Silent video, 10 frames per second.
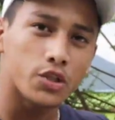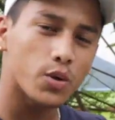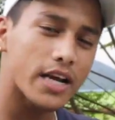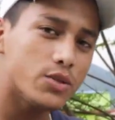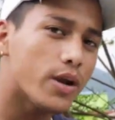
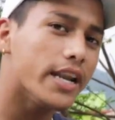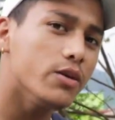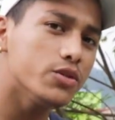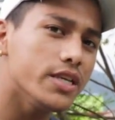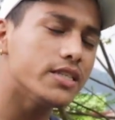So guys, you can
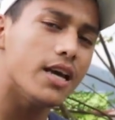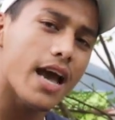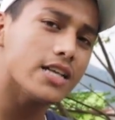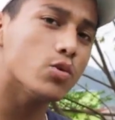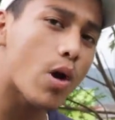use this
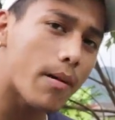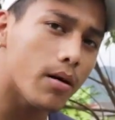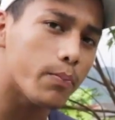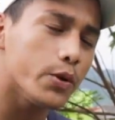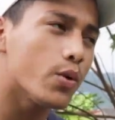as a
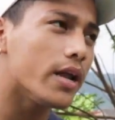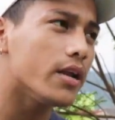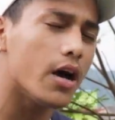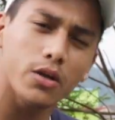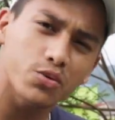warm-up. You can
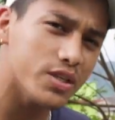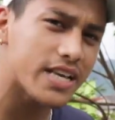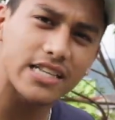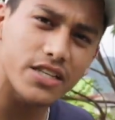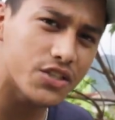use this
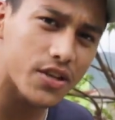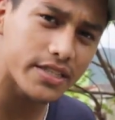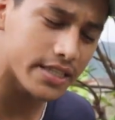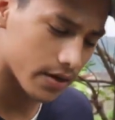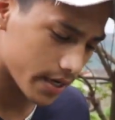as a
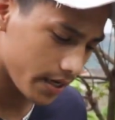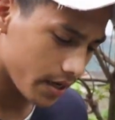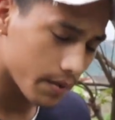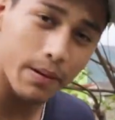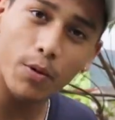stretching, okay,
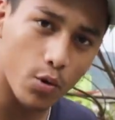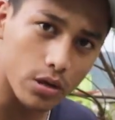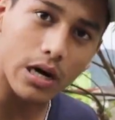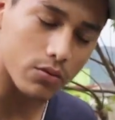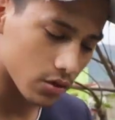before
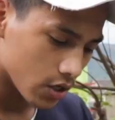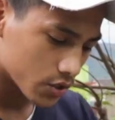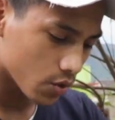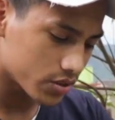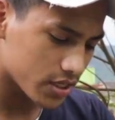workout.
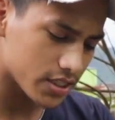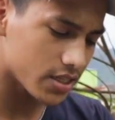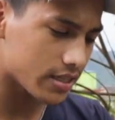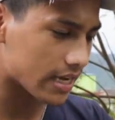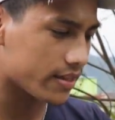So this
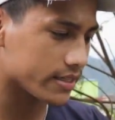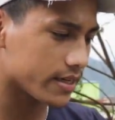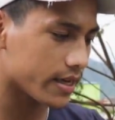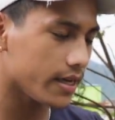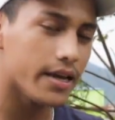is that things,
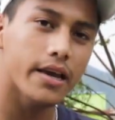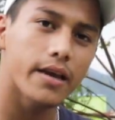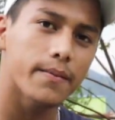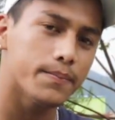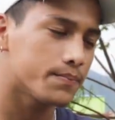okay.
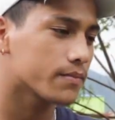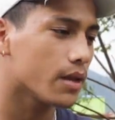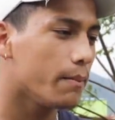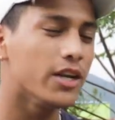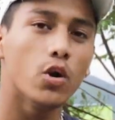
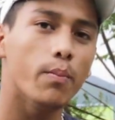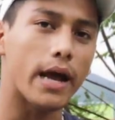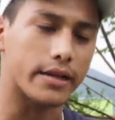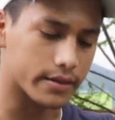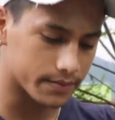Mini loop
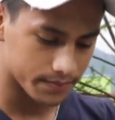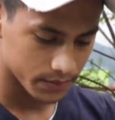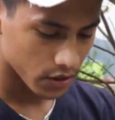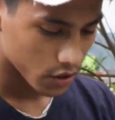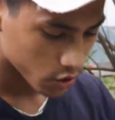band.
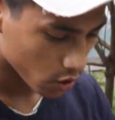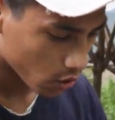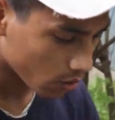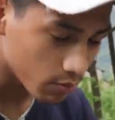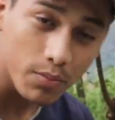
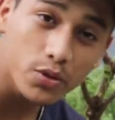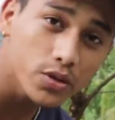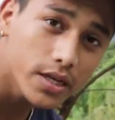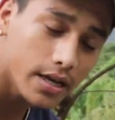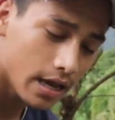So move to
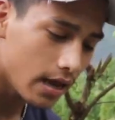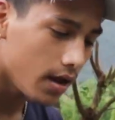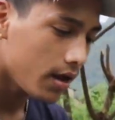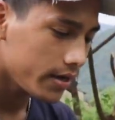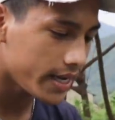the
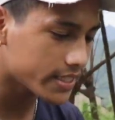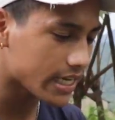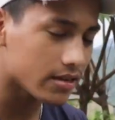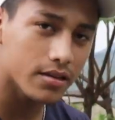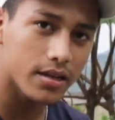next
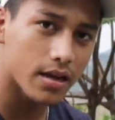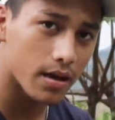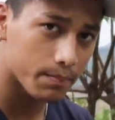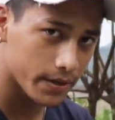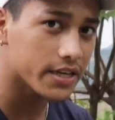and
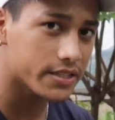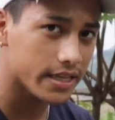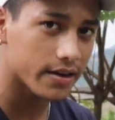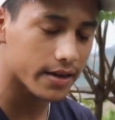the biggest thing,